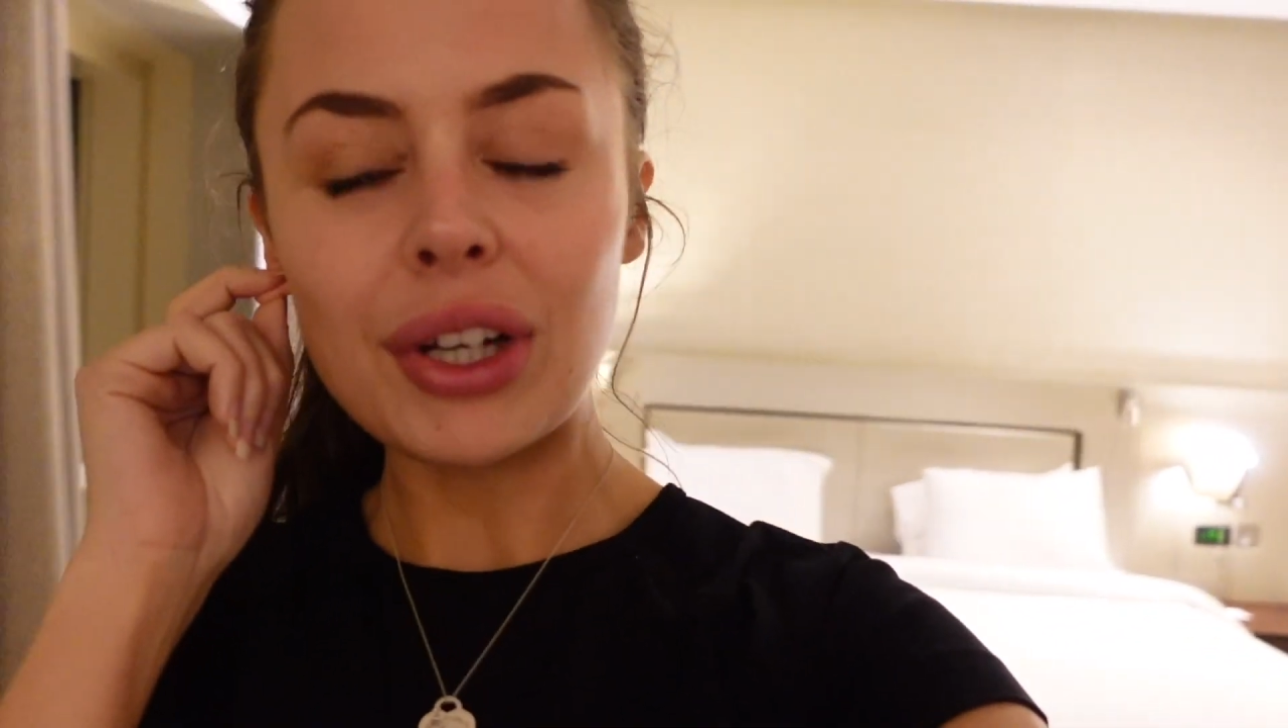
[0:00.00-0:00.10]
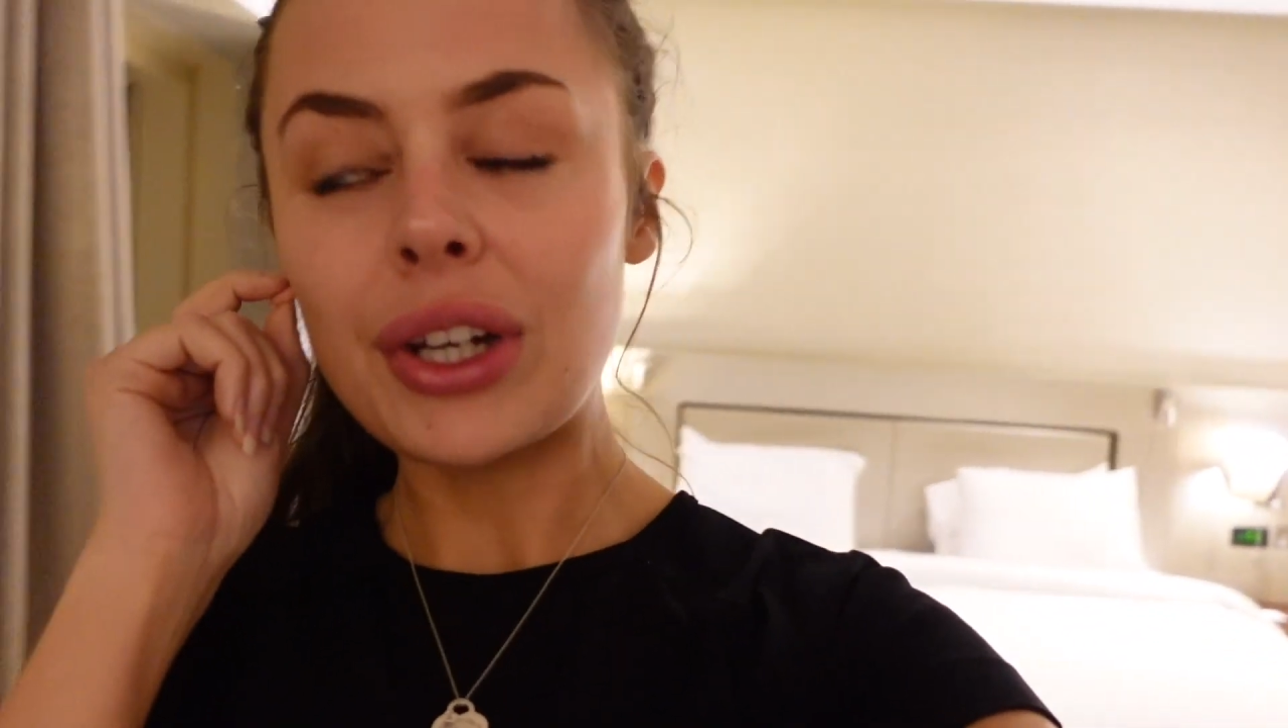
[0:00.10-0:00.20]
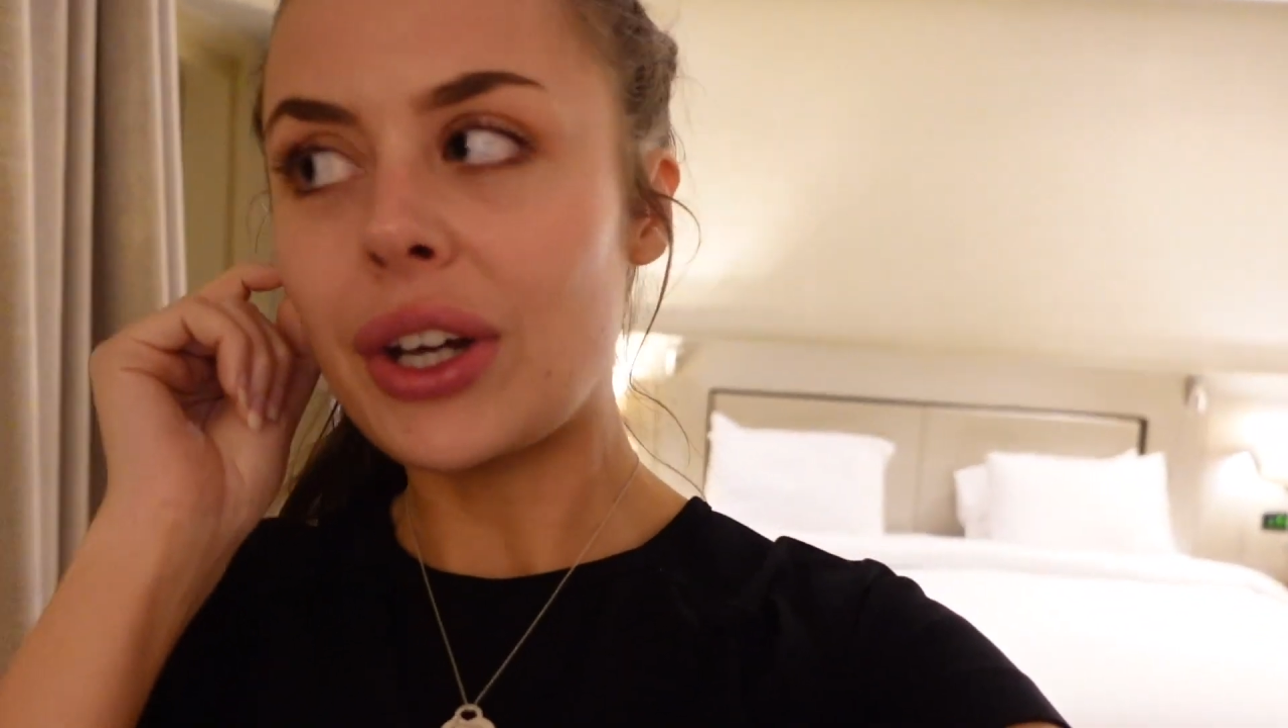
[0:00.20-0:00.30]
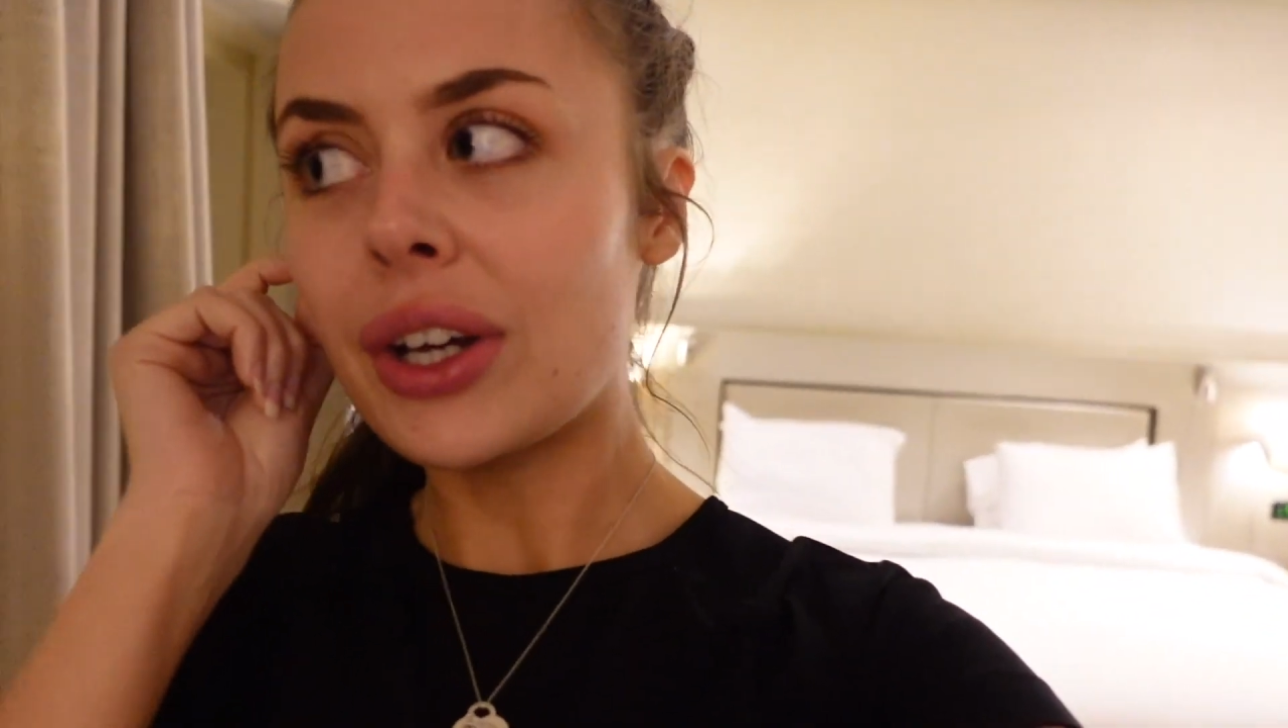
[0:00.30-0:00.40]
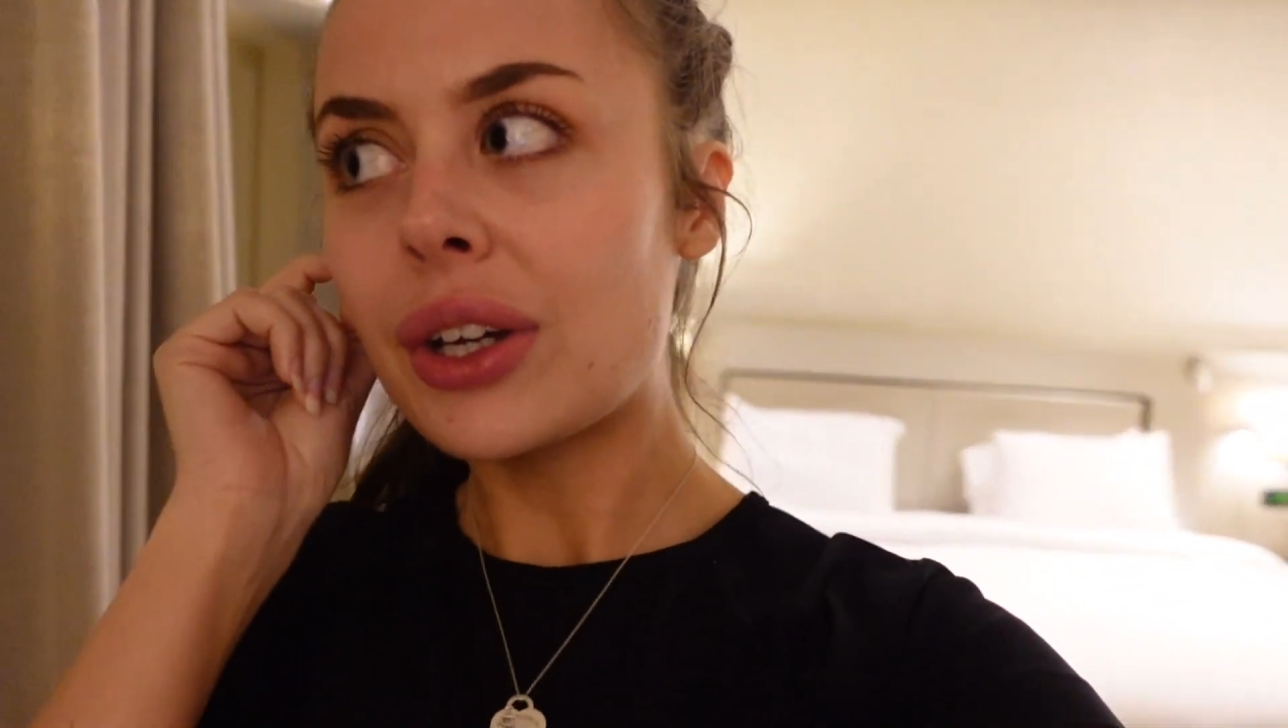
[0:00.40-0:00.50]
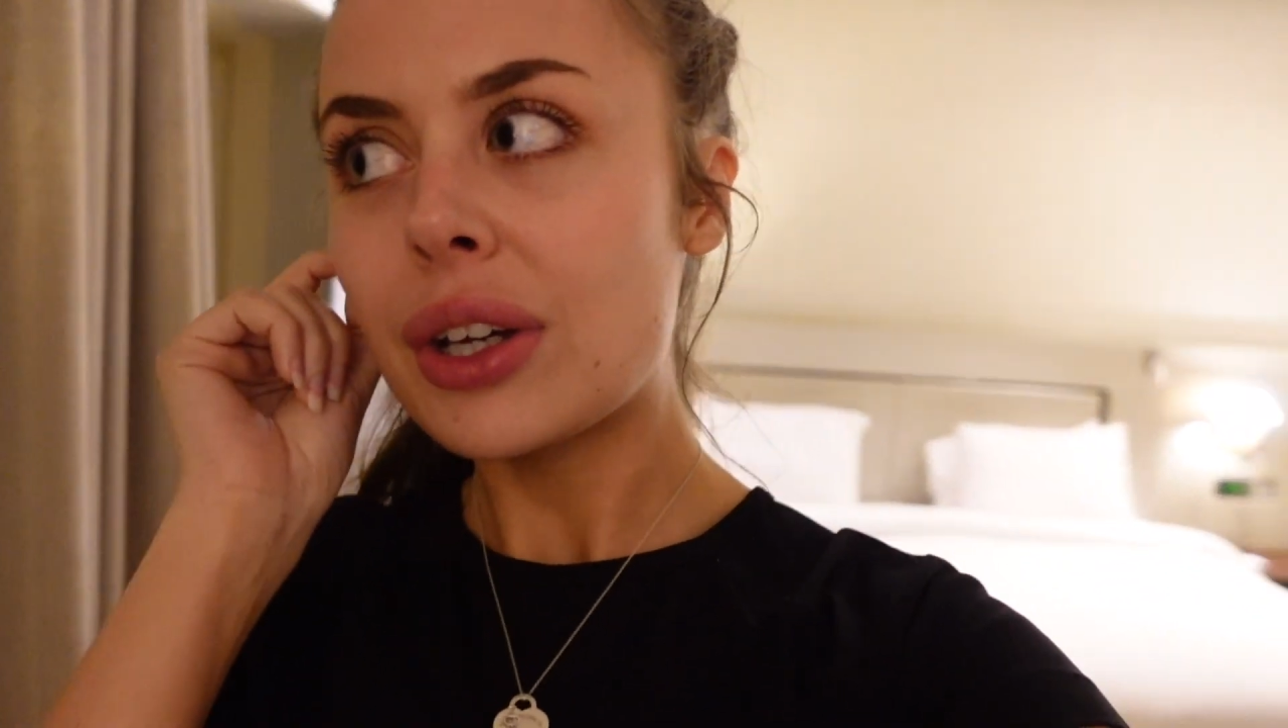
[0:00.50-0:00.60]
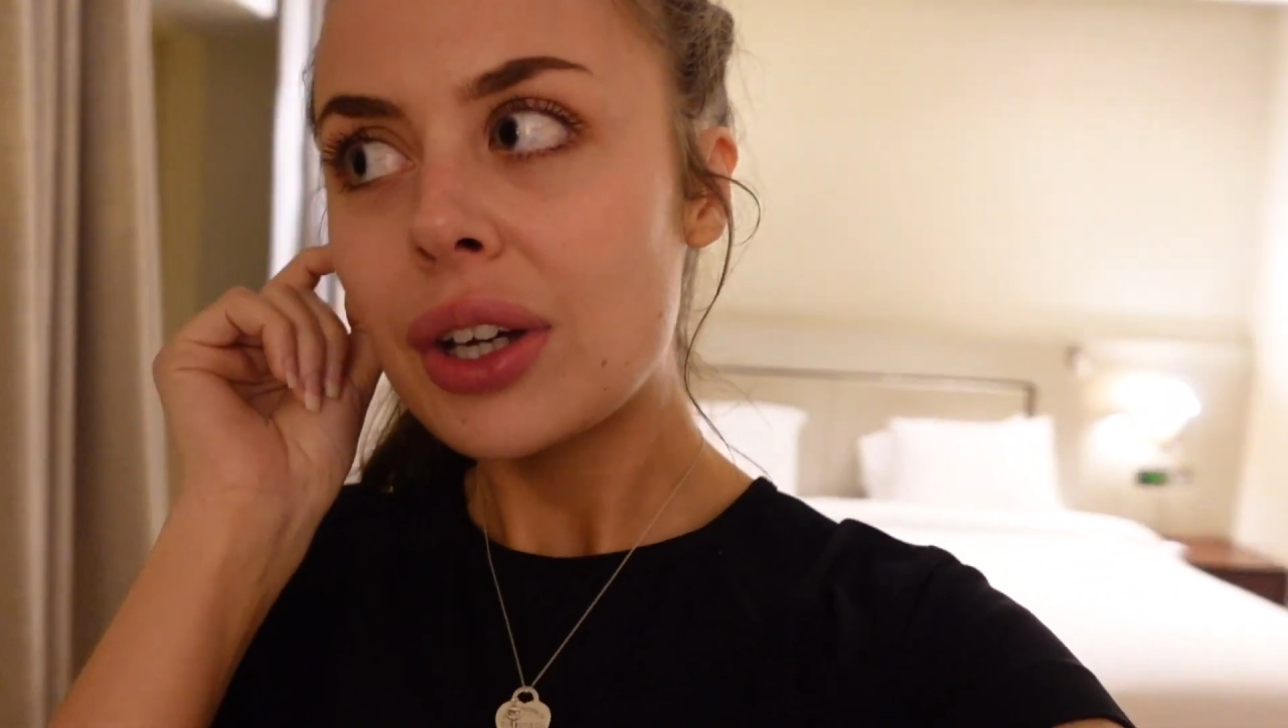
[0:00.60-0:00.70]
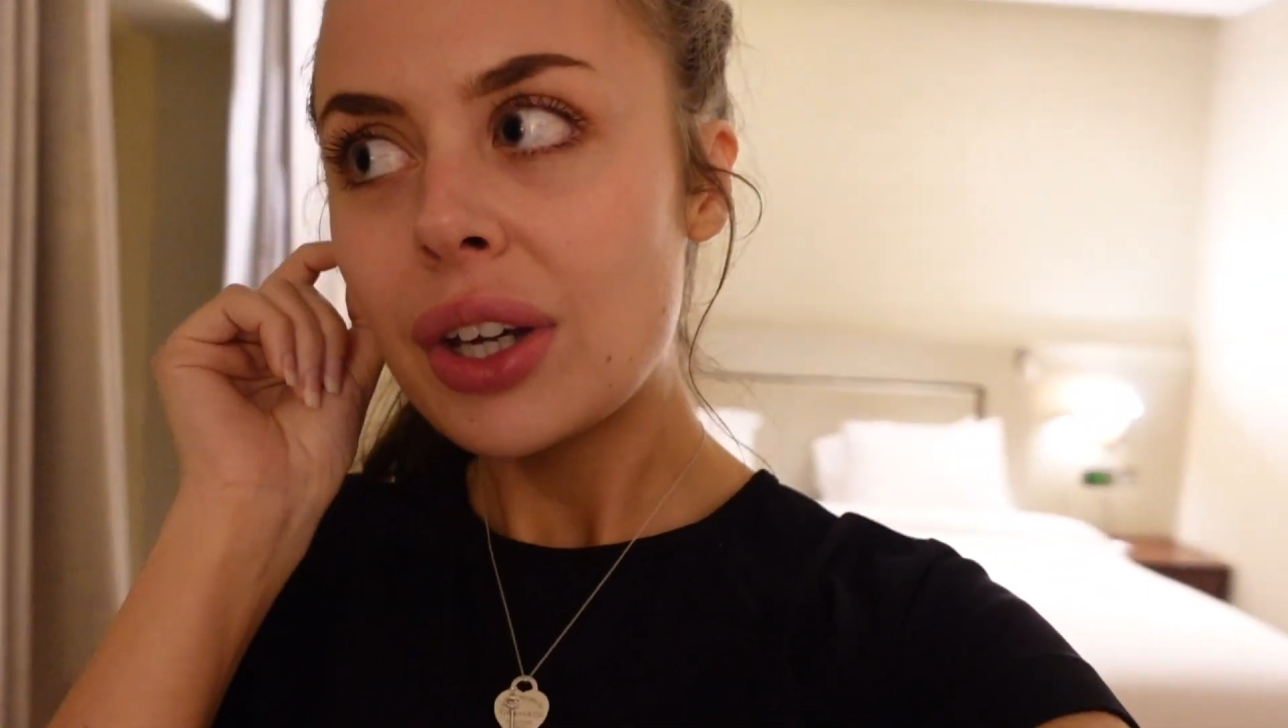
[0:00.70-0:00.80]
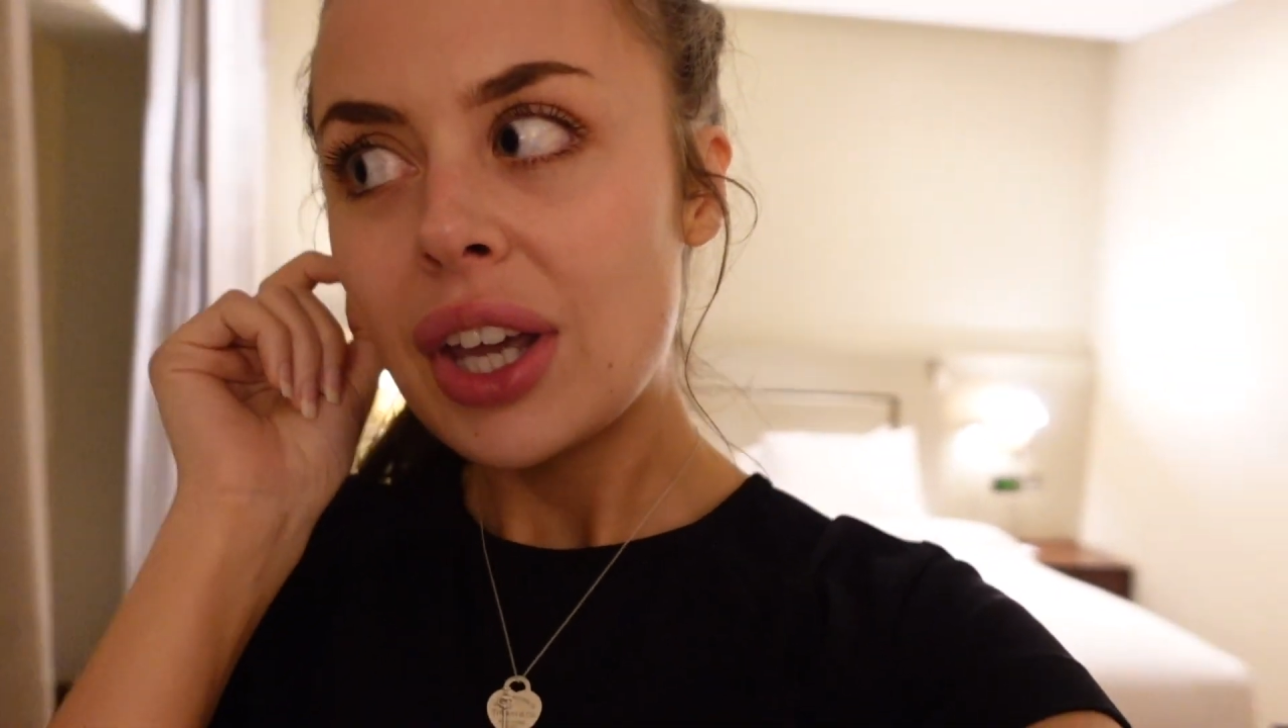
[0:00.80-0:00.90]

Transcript: look